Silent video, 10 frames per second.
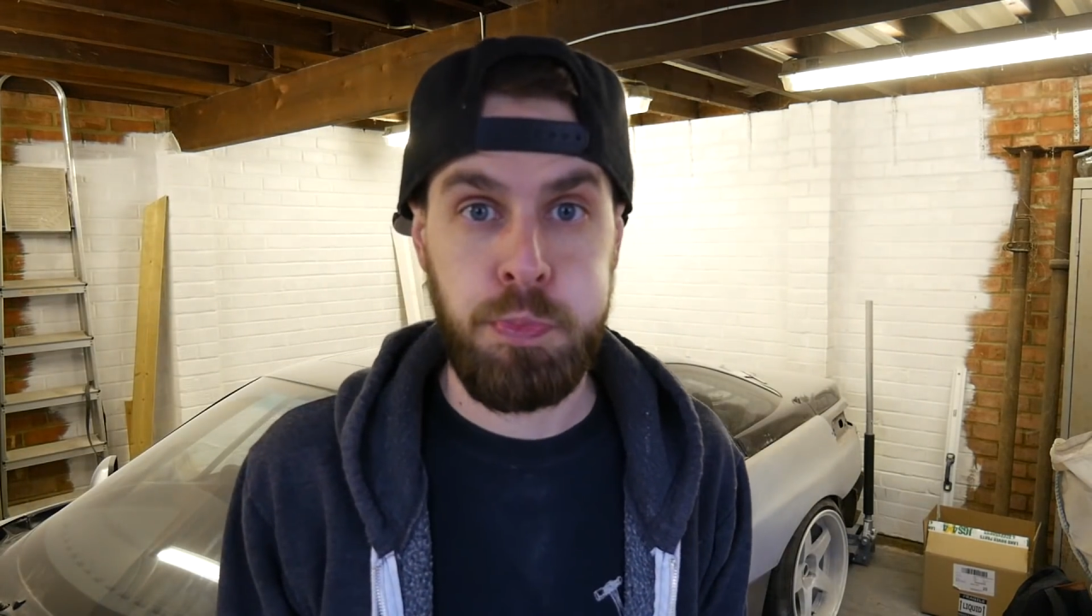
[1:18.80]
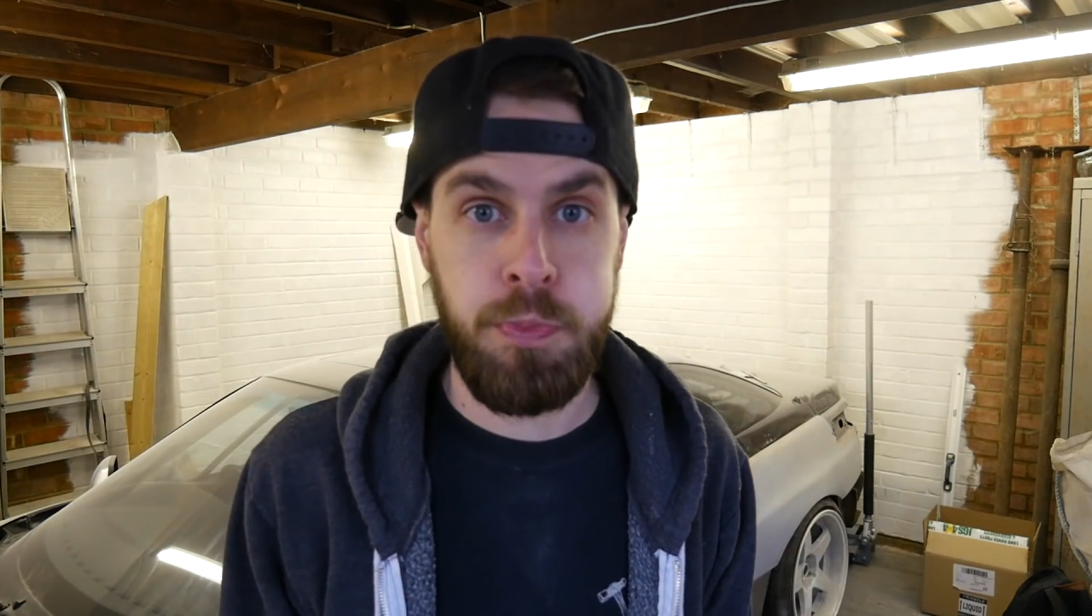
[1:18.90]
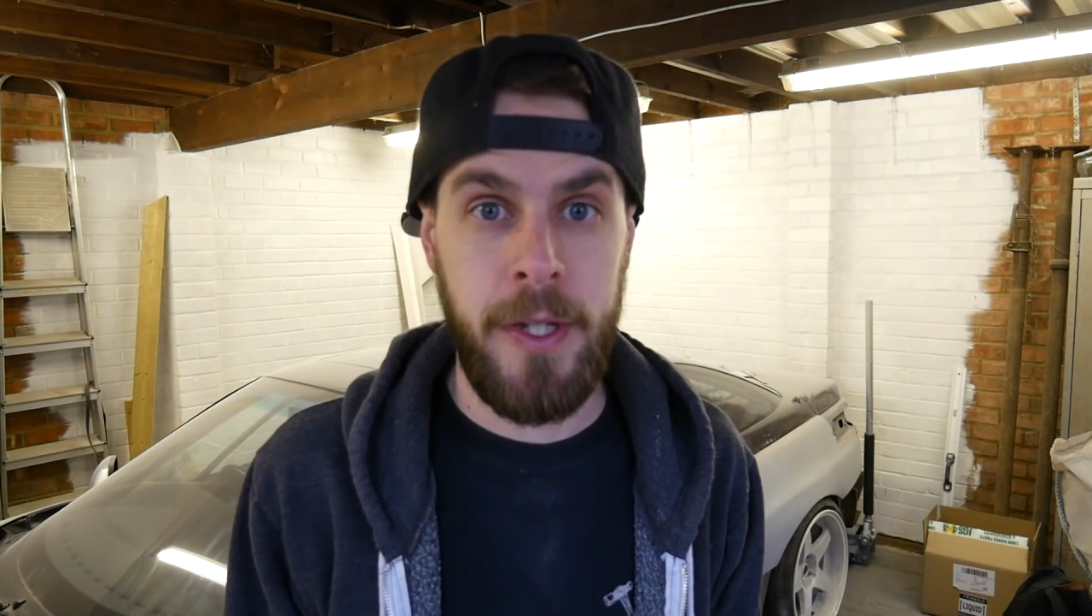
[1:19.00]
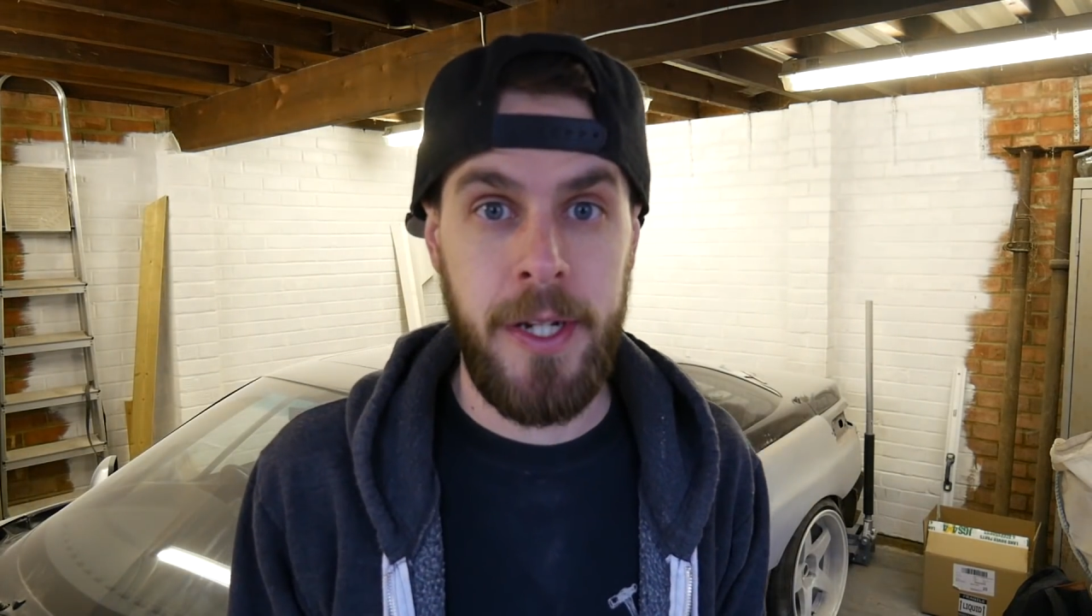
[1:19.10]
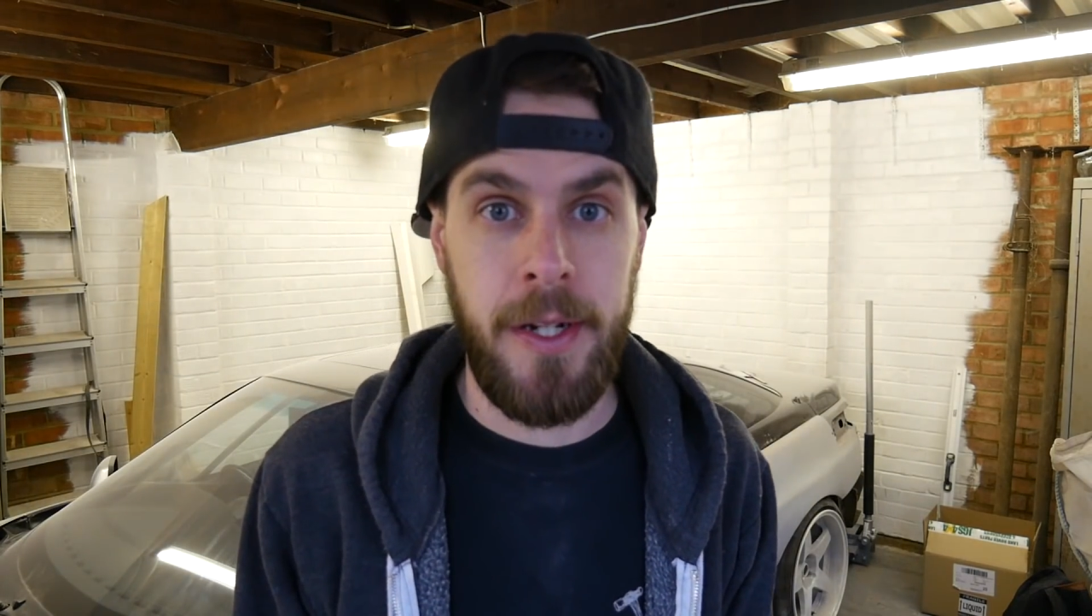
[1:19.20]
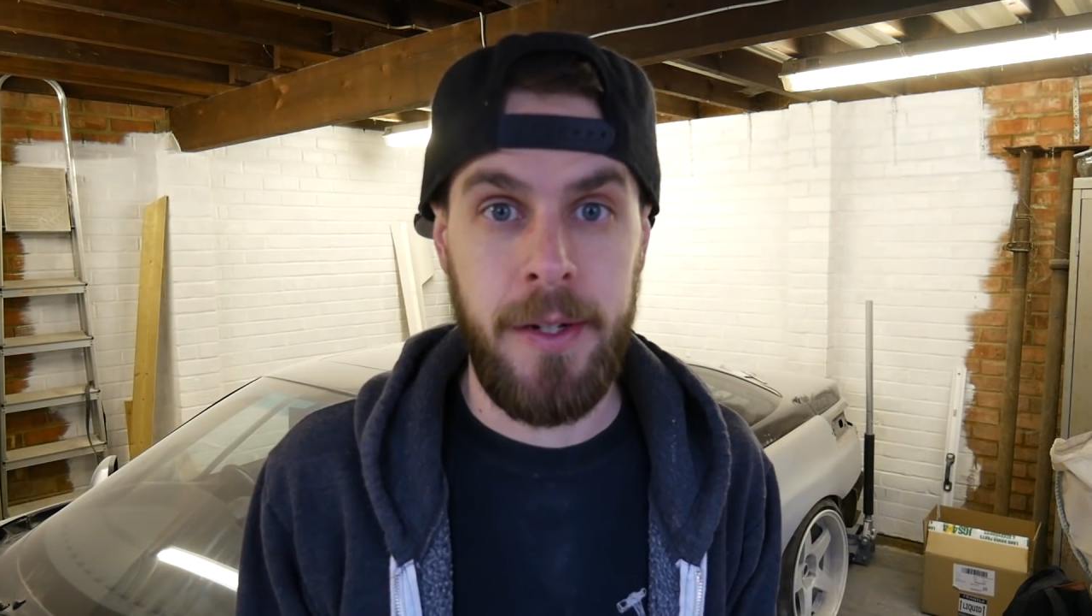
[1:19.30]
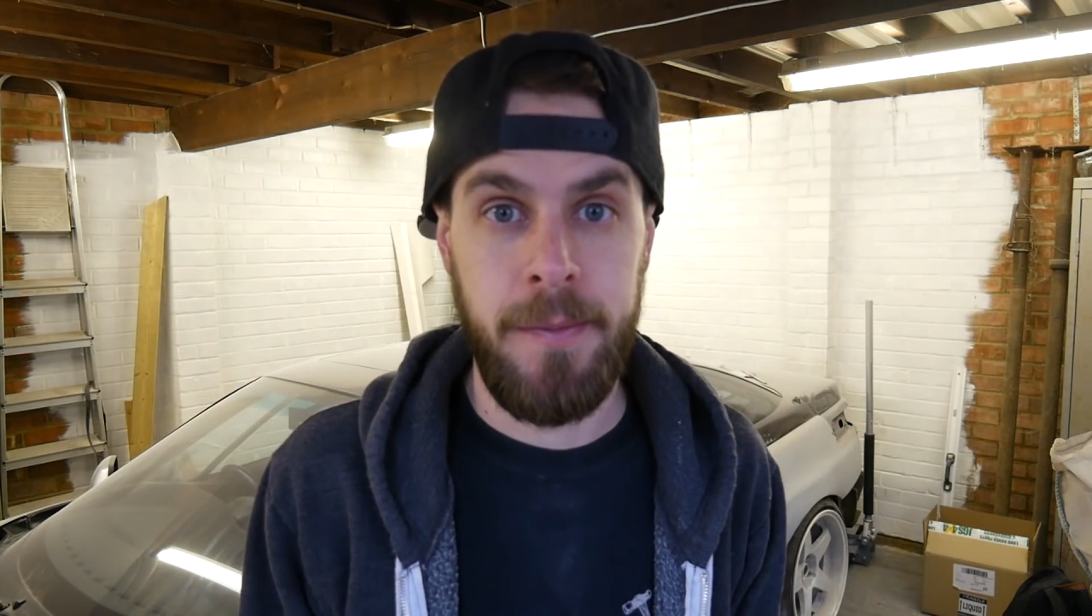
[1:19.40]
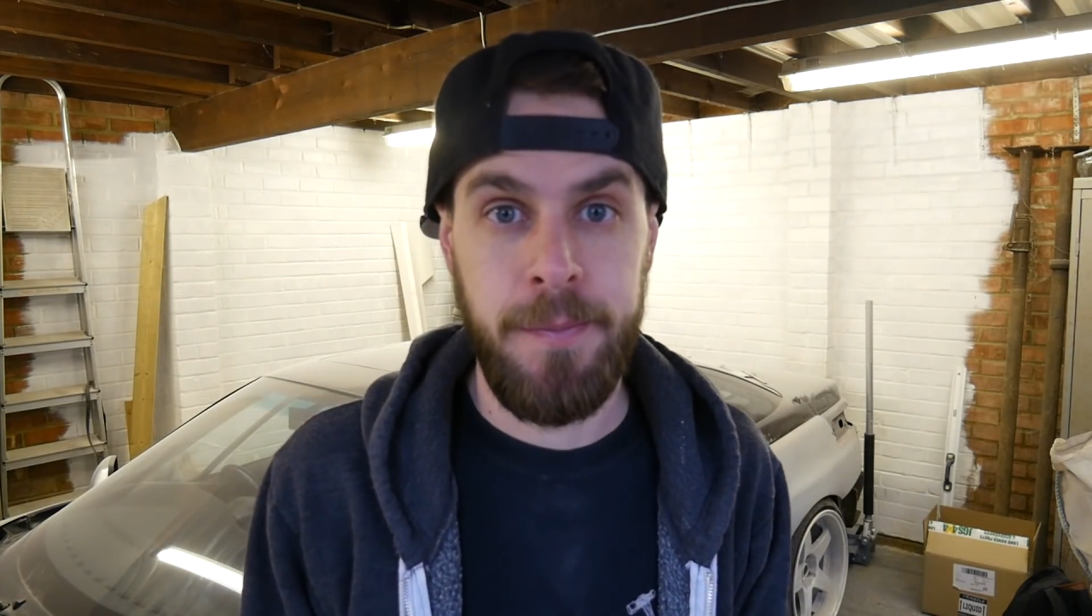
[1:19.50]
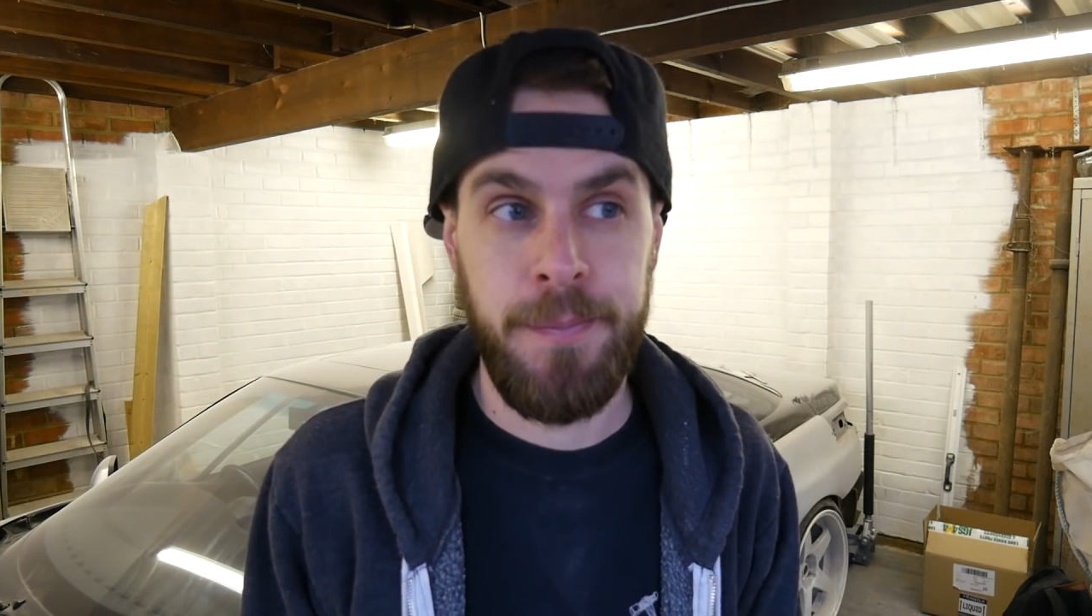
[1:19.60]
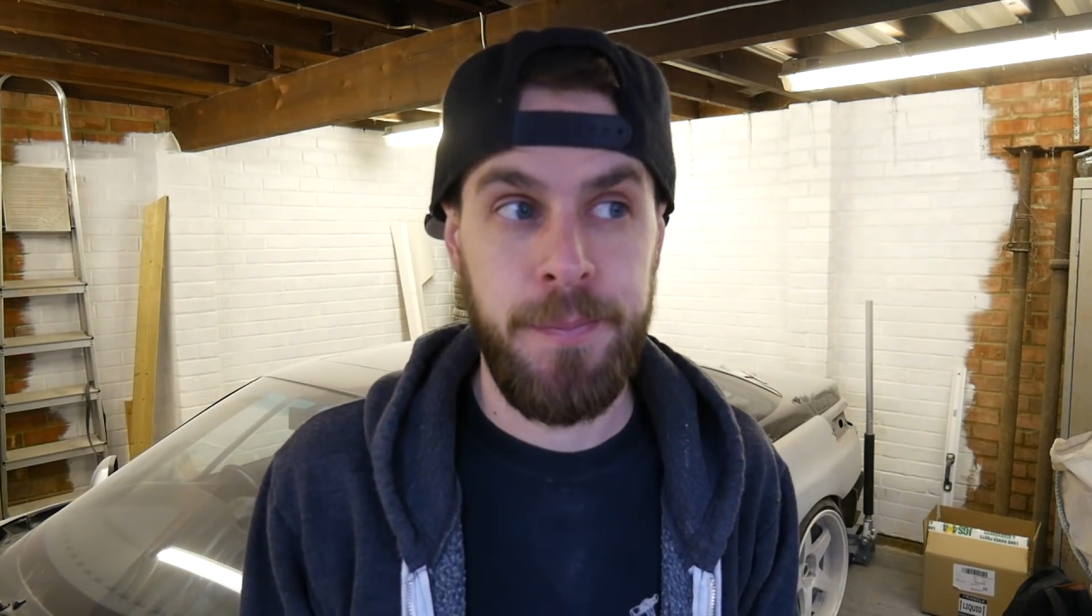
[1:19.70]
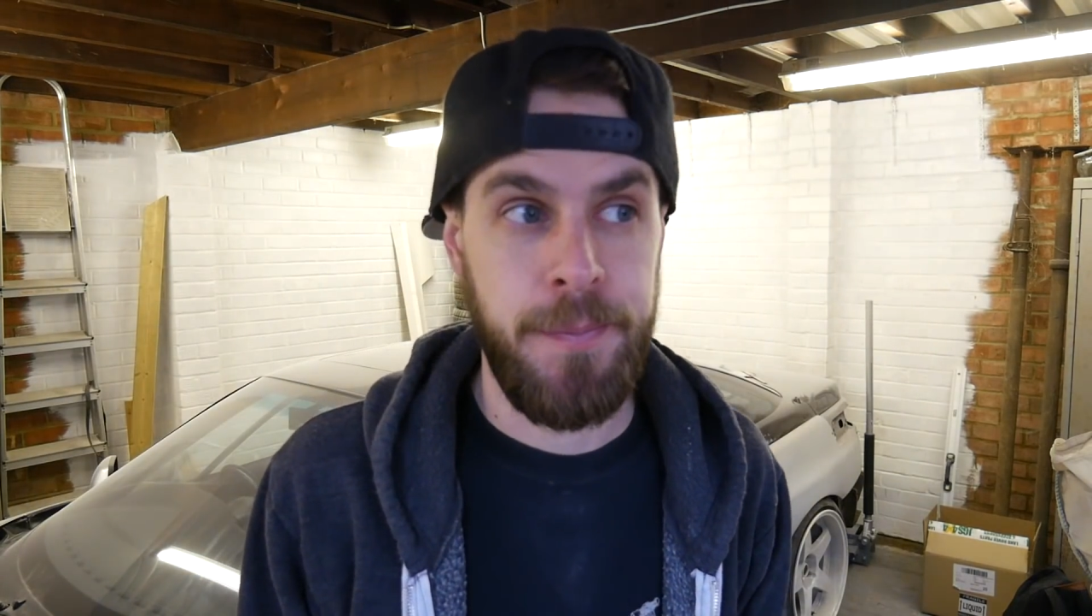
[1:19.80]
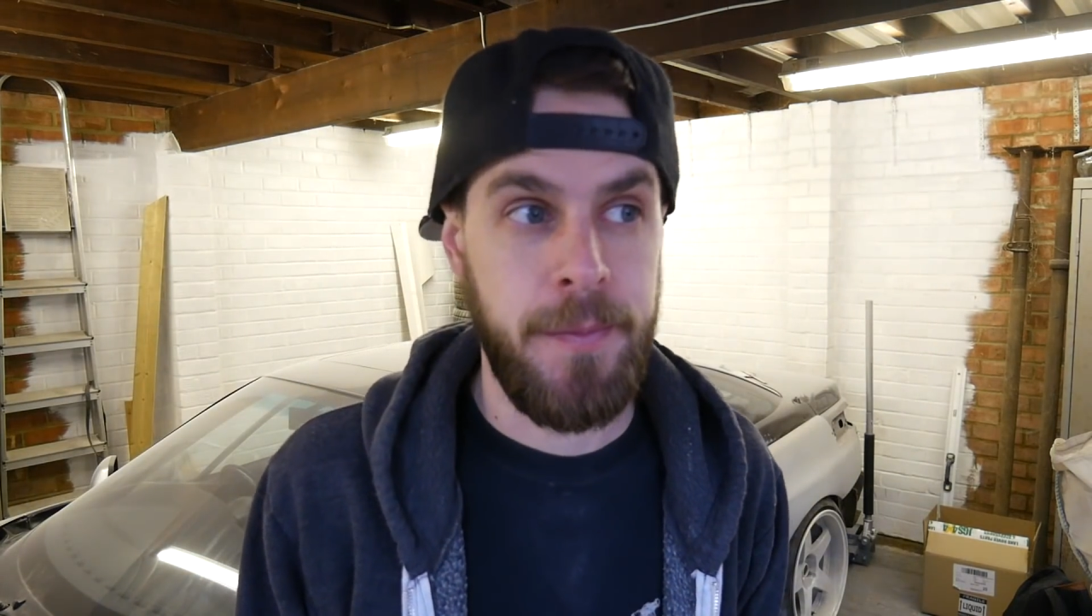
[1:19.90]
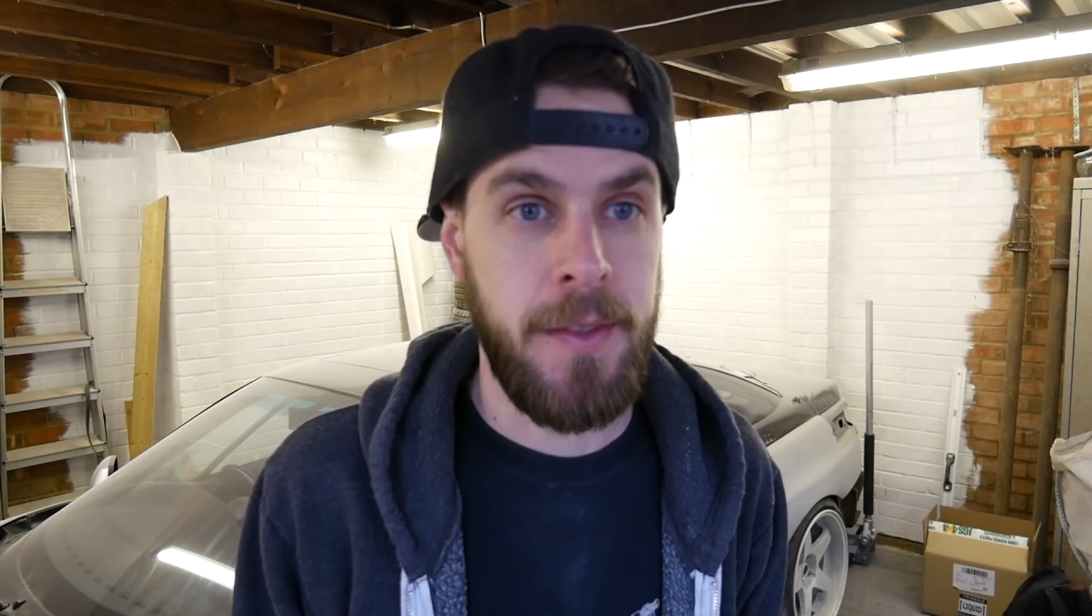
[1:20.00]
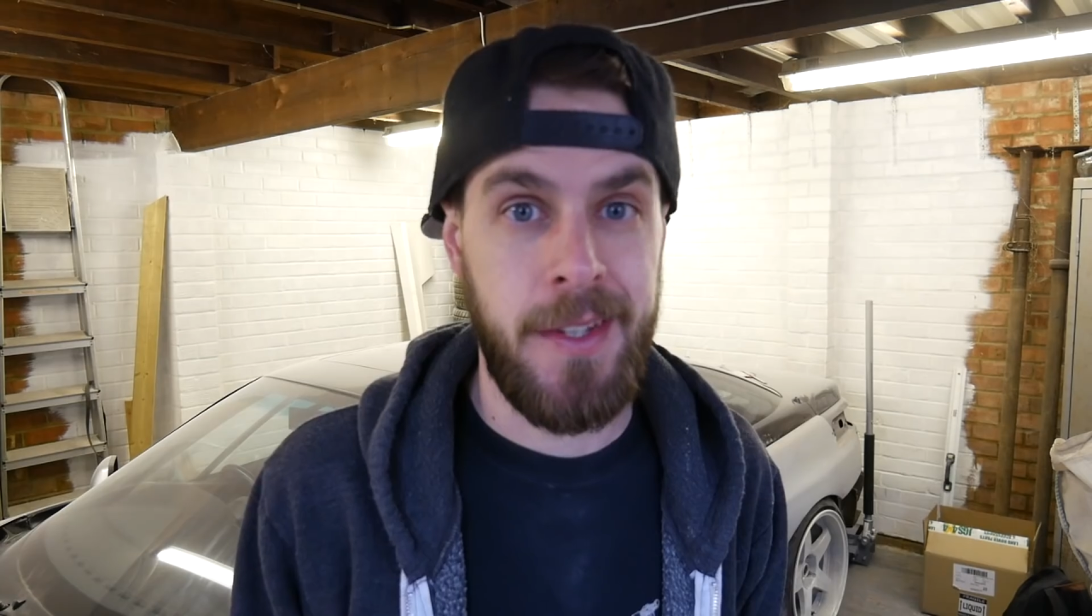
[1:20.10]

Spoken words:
yeah, let's